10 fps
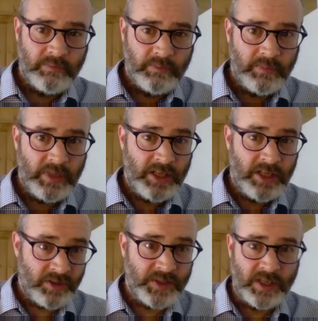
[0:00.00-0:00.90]

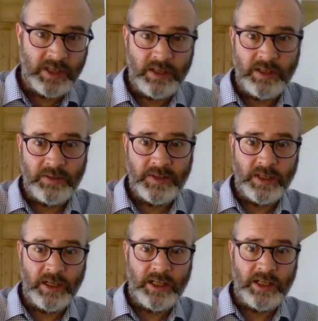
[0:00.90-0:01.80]
Interestingly,
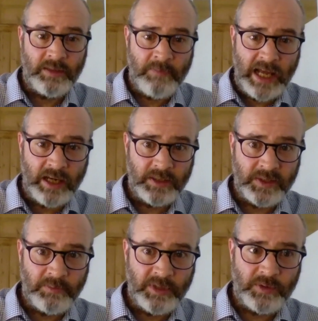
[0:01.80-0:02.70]
Celine, in the balance
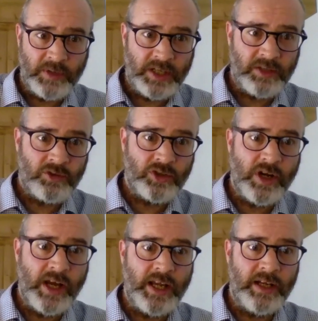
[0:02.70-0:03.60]
between
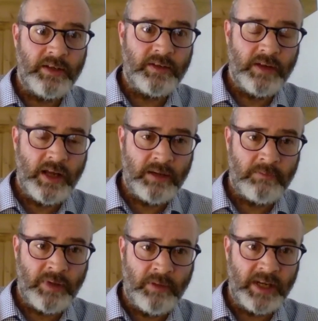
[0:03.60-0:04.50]
trade and public